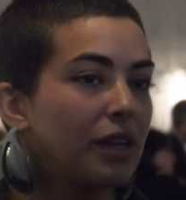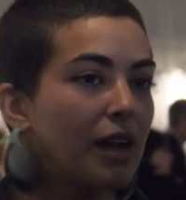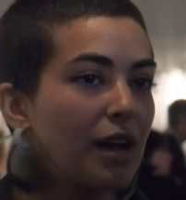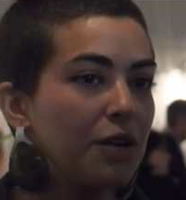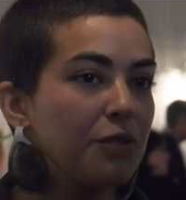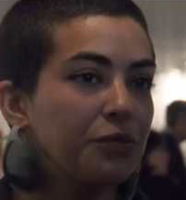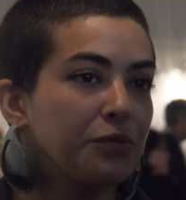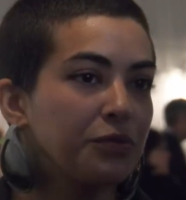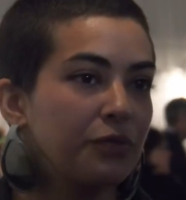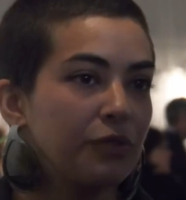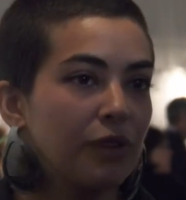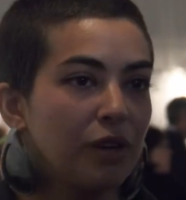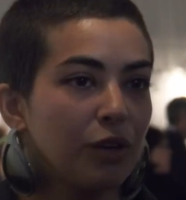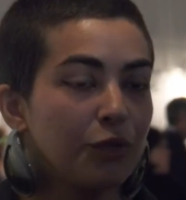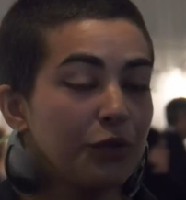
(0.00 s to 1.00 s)
life
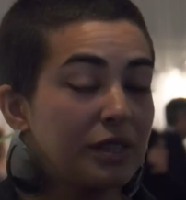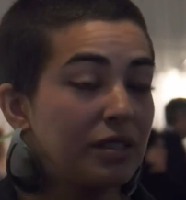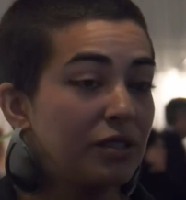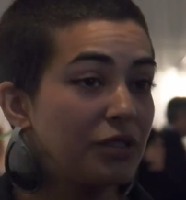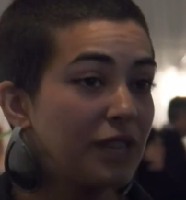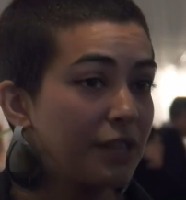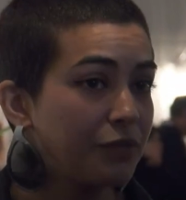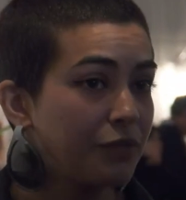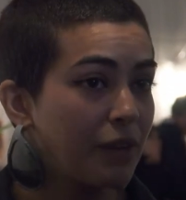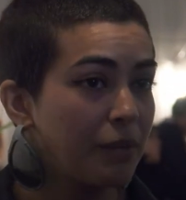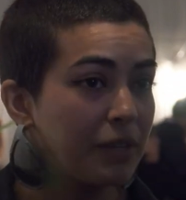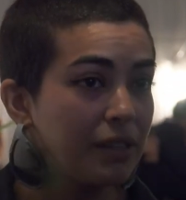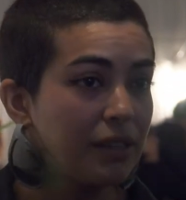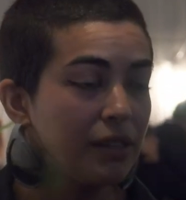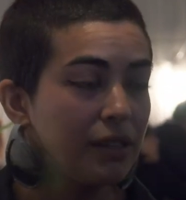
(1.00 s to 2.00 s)
of a Syrian
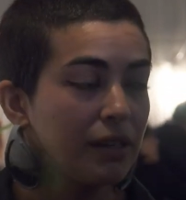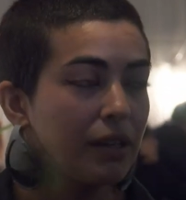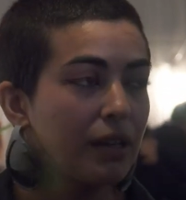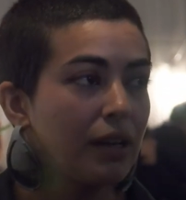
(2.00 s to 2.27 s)
family